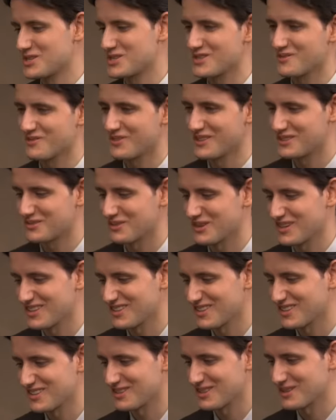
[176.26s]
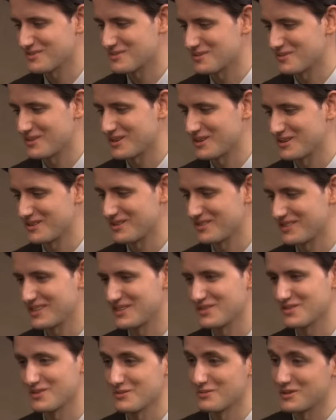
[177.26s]
bet you can fit twenty little cups of water
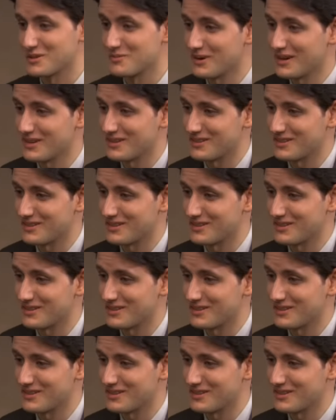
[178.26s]
in your aluminum